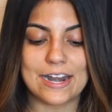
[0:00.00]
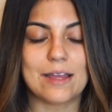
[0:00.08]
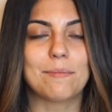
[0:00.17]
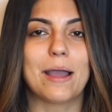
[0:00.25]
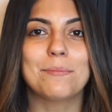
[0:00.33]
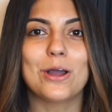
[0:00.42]

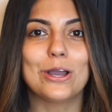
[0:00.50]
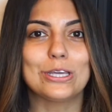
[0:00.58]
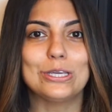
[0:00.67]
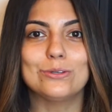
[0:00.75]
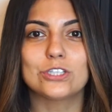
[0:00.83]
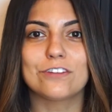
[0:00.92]
I'm
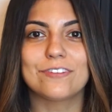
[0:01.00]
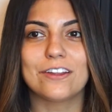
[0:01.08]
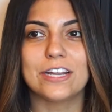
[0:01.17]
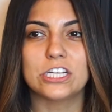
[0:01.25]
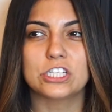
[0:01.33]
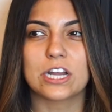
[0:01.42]
not huge on
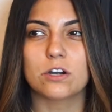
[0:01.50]
foundation.